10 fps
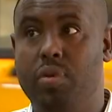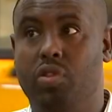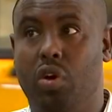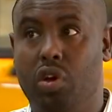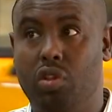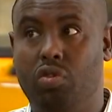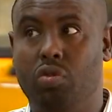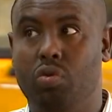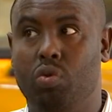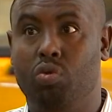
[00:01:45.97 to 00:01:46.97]
been talking
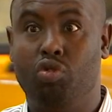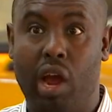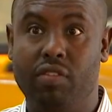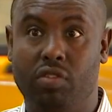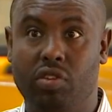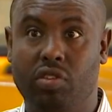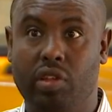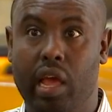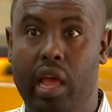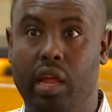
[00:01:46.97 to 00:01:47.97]
to drivers
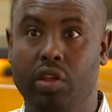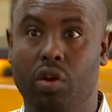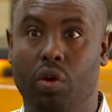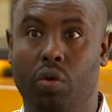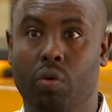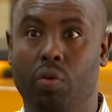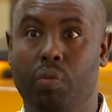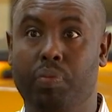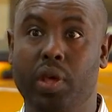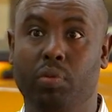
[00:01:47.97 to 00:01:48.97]
and, you know,
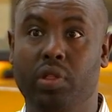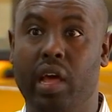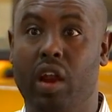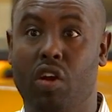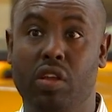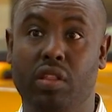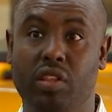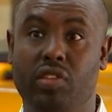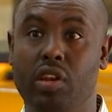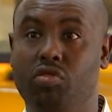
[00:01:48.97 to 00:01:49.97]
people that are in
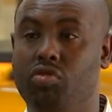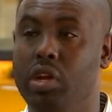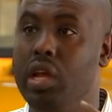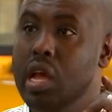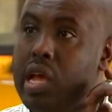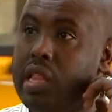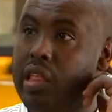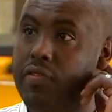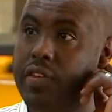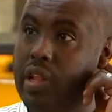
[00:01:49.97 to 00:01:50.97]
this industry,
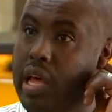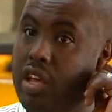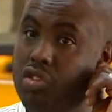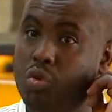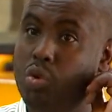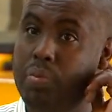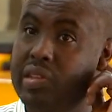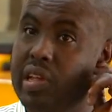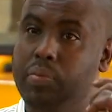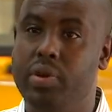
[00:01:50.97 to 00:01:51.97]
they feel like school bus
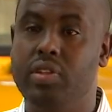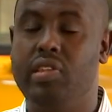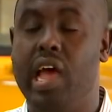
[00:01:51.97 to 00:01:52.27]
companies